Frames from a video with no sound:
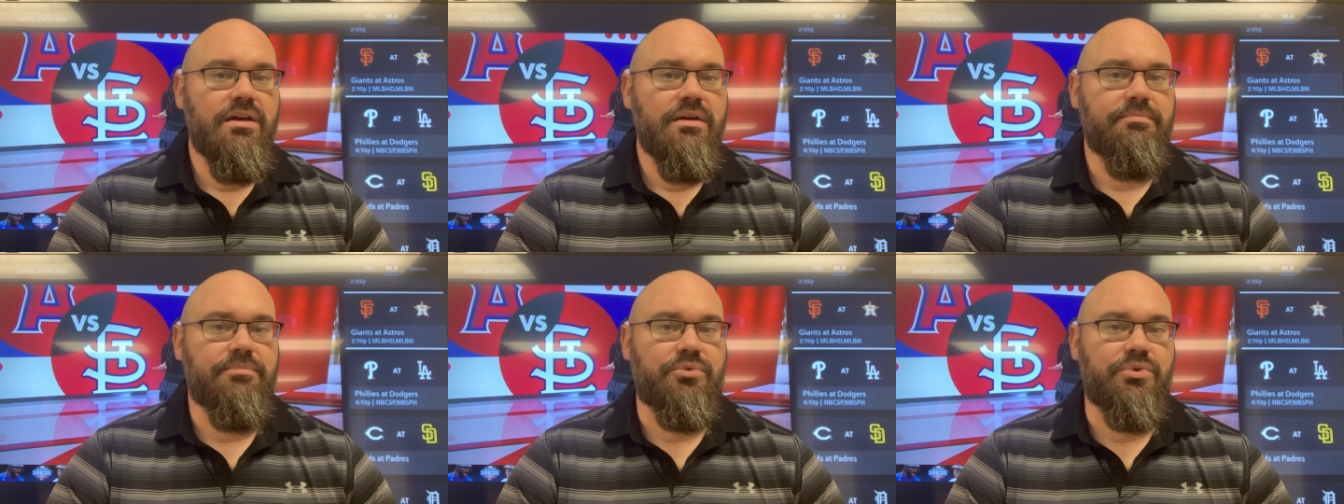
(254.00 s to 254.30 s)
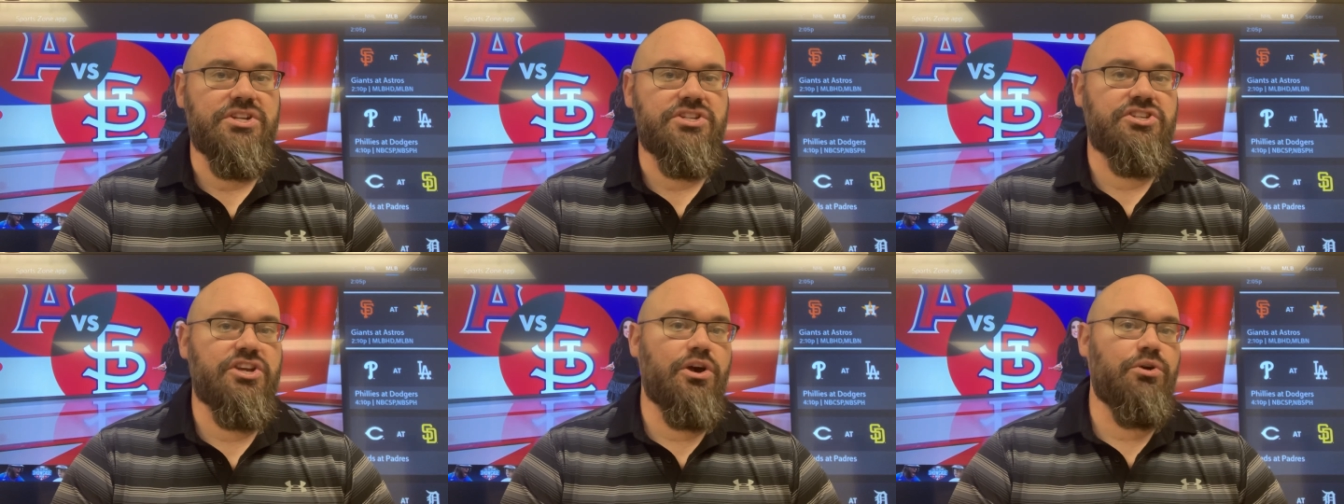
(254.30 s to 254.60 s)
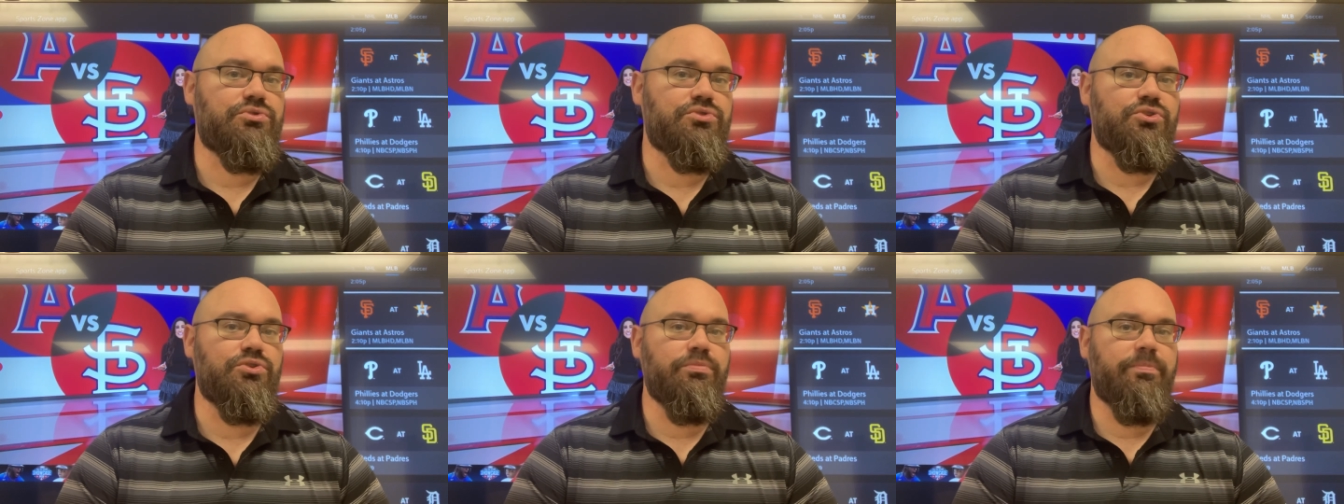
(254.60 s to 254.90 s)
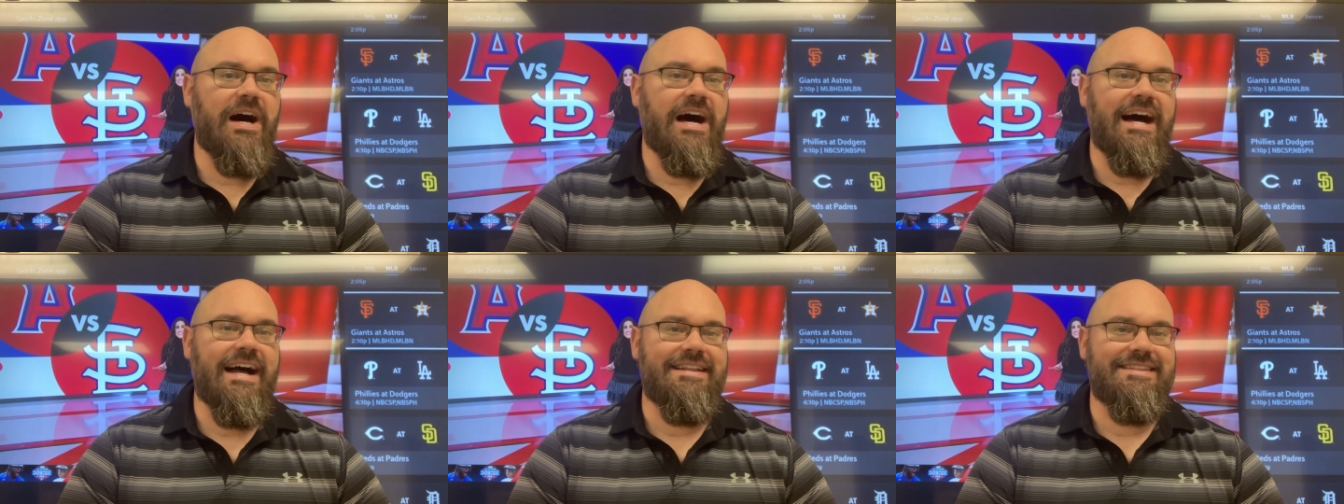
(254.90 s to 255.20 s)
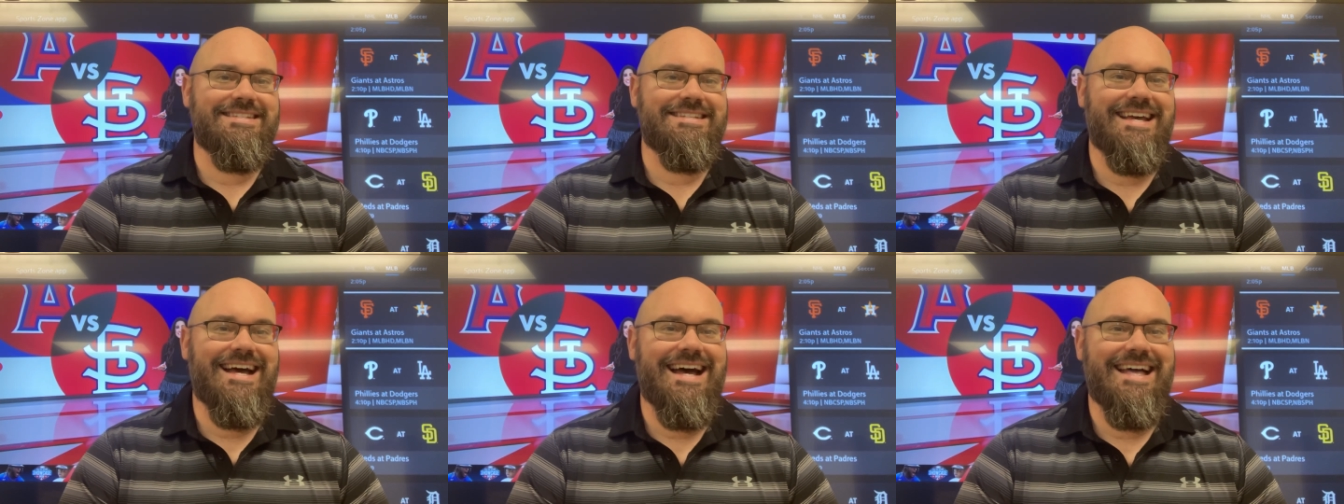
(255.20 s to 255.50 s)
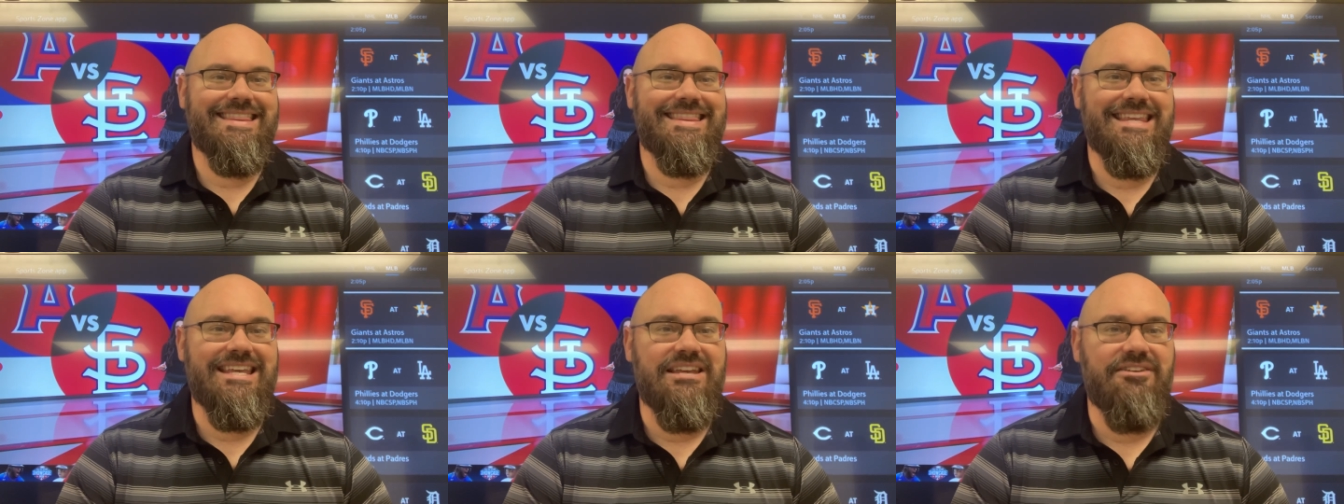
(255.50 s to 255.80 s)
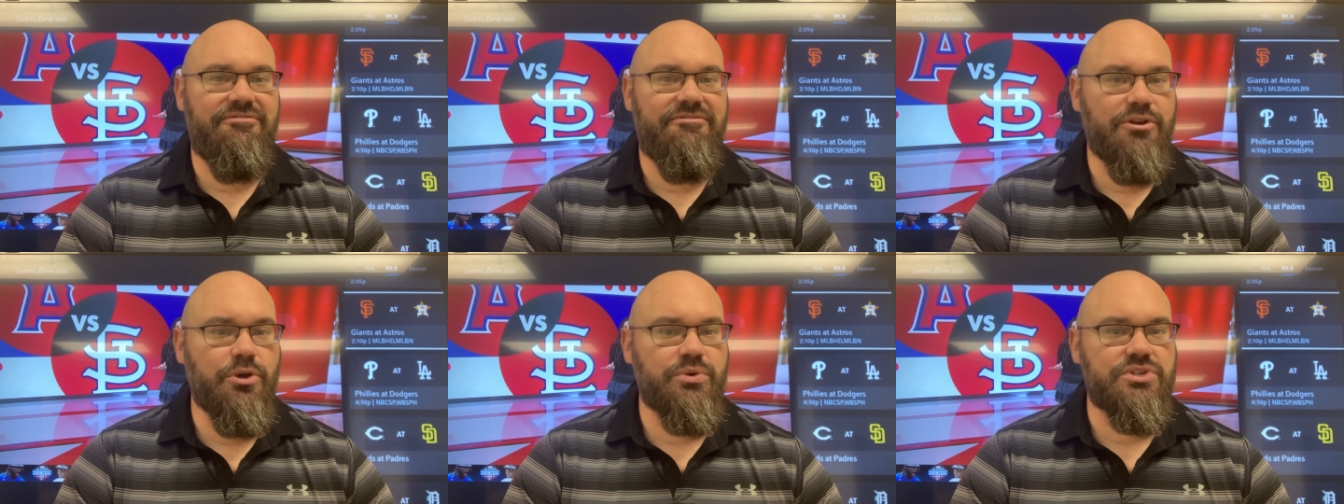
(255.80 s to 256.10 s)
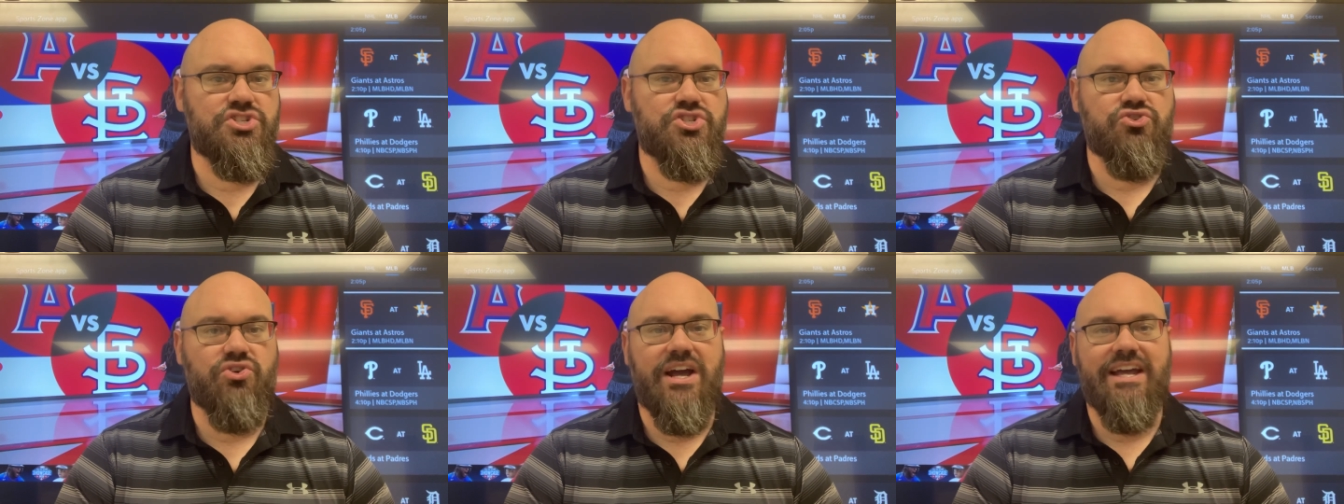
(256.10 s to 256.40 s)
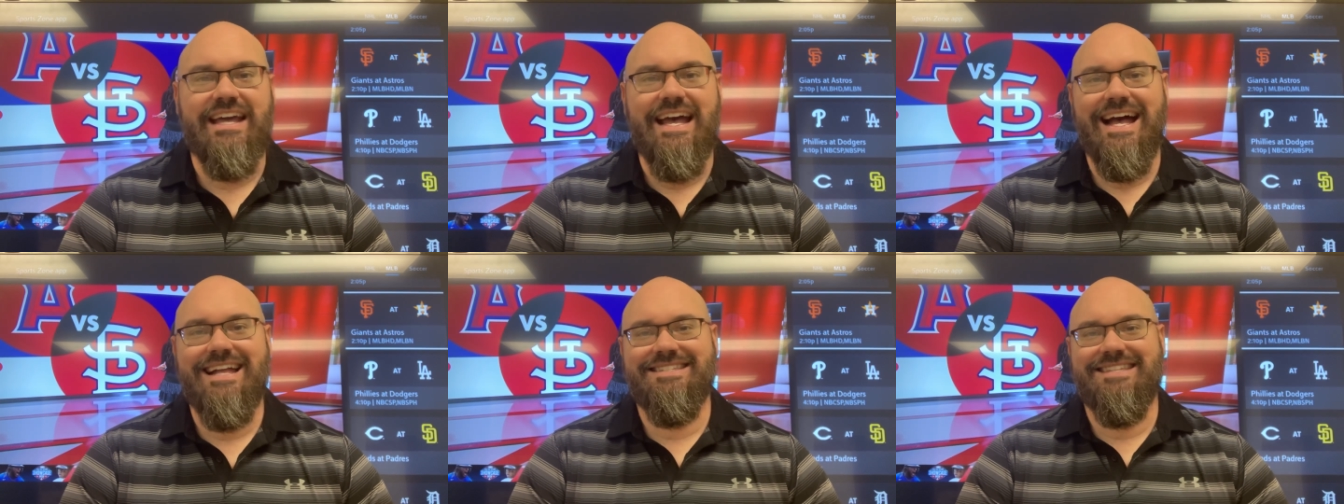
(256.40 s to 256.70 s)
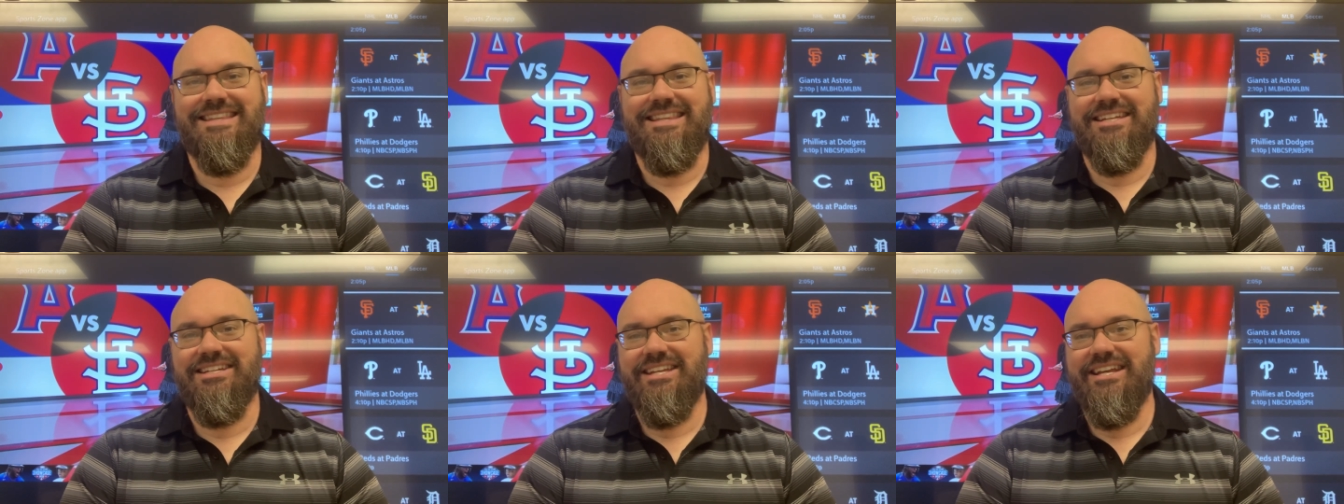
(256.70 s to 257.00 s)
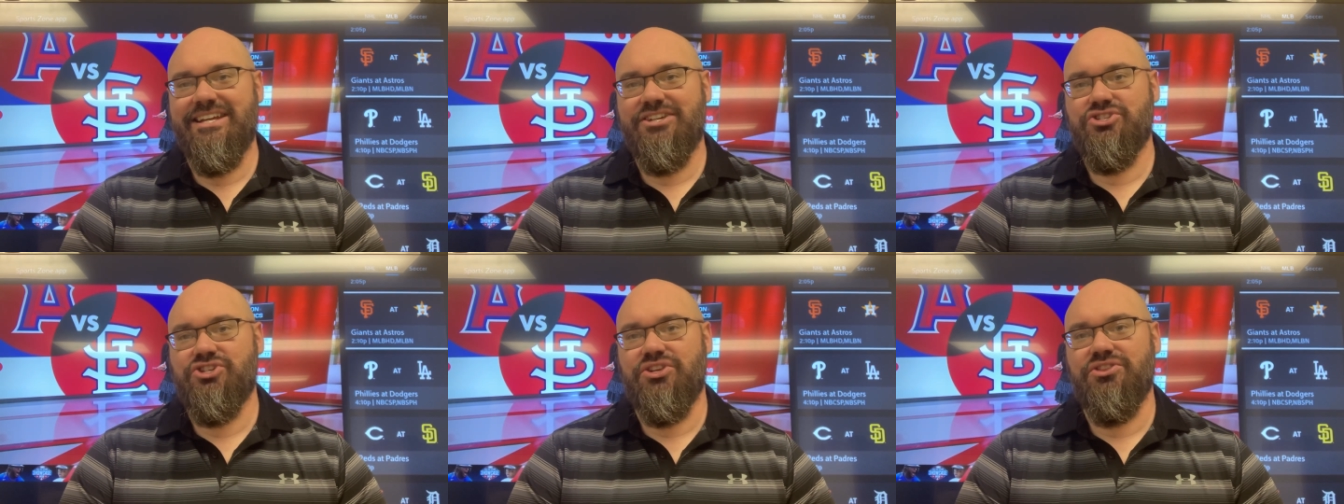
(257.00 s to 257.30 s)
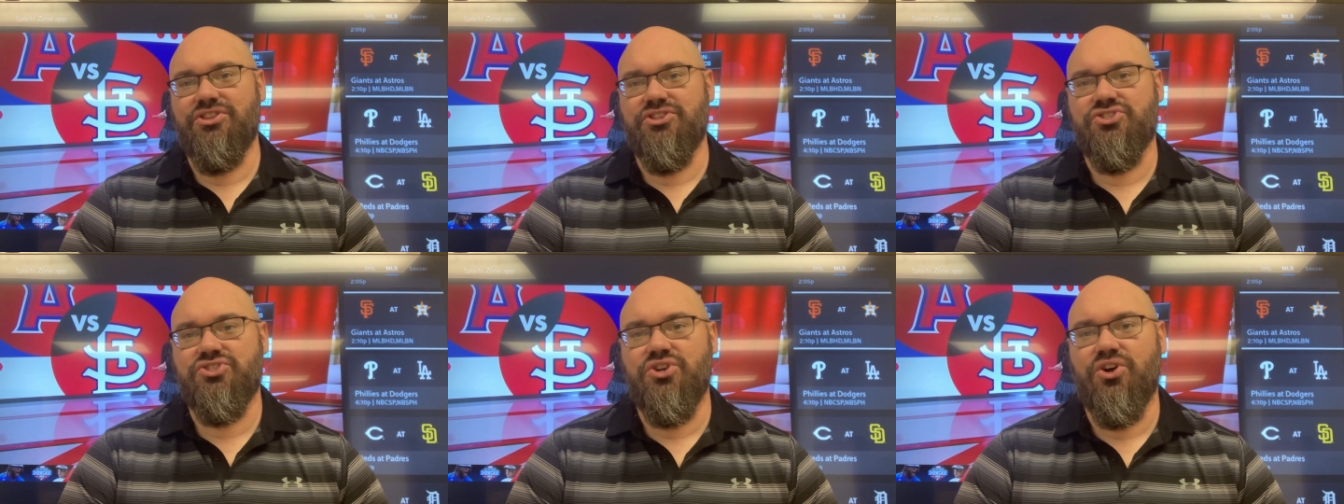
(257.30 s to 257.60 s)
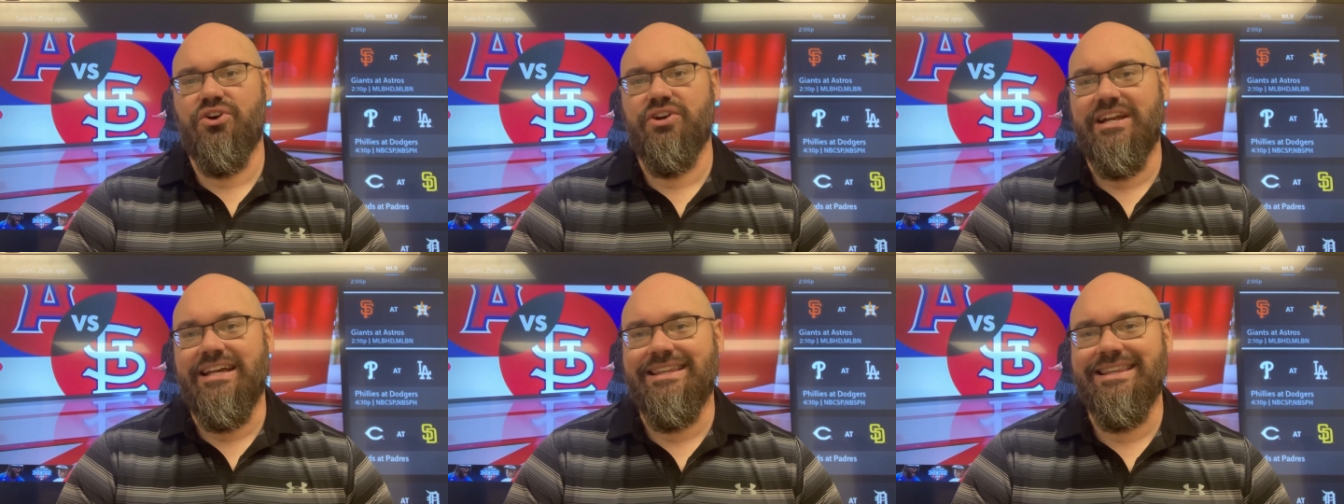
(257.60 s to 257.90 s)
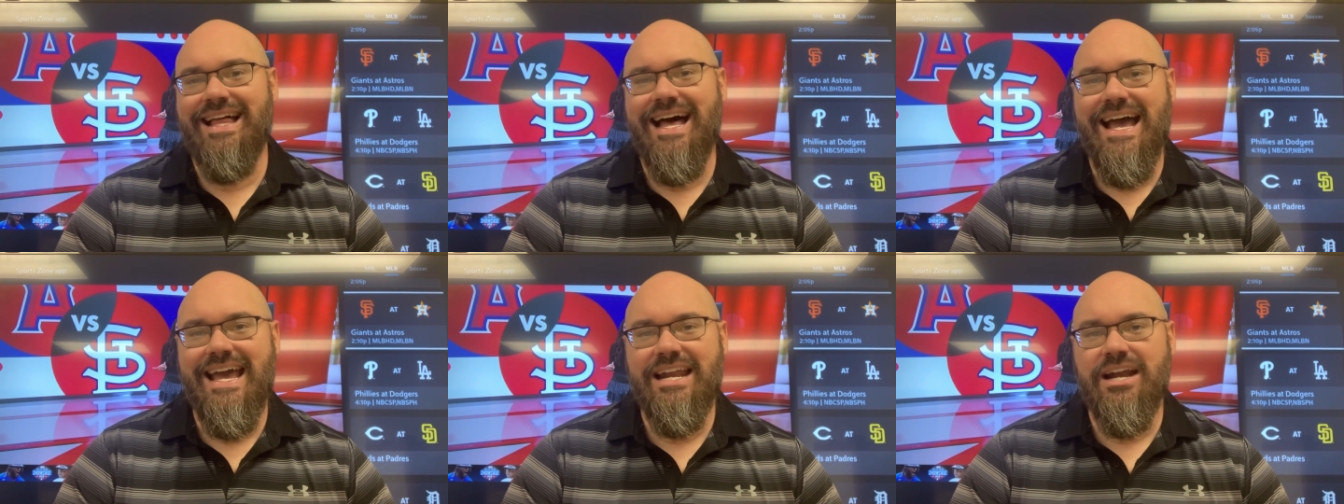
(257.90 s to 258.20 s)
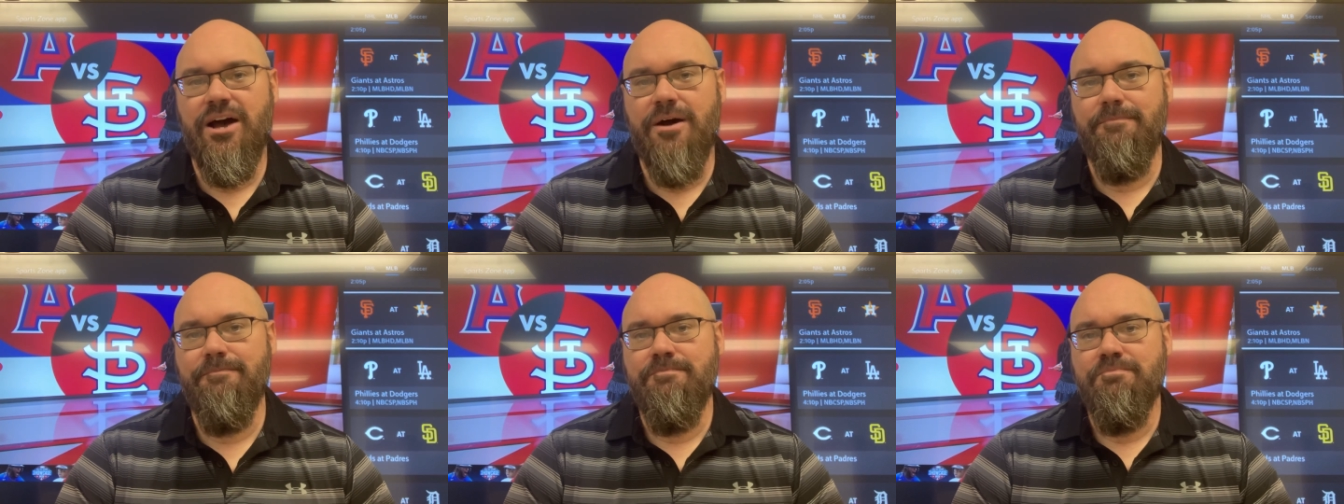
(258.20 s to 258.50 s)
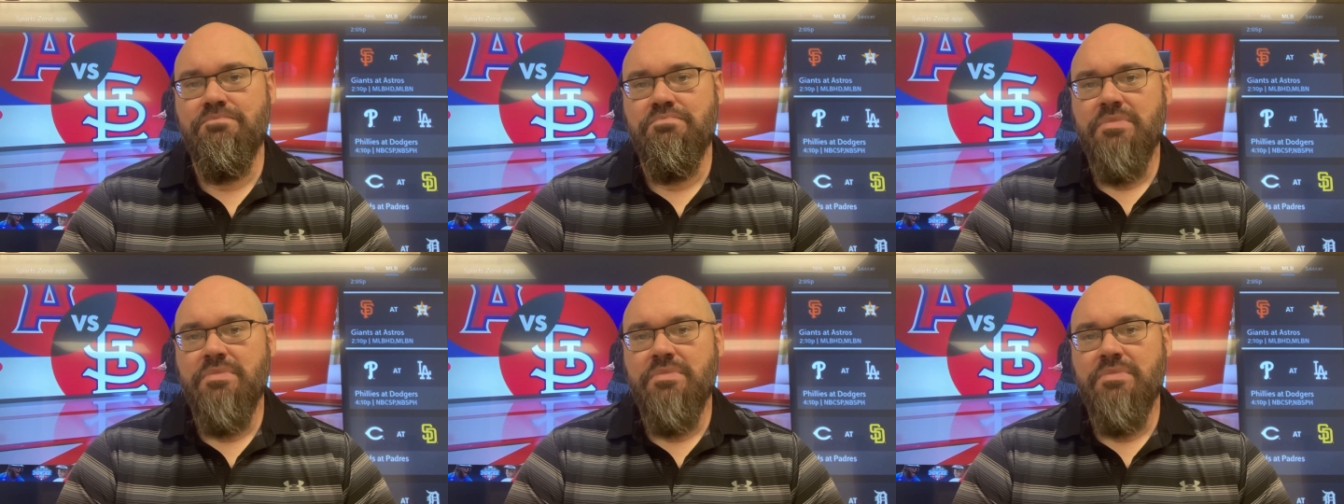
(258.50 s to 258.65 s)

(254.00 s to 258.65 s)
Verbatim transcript: Mauricio Dubon's got the fewest strikeouts at the dish in the starting lineup.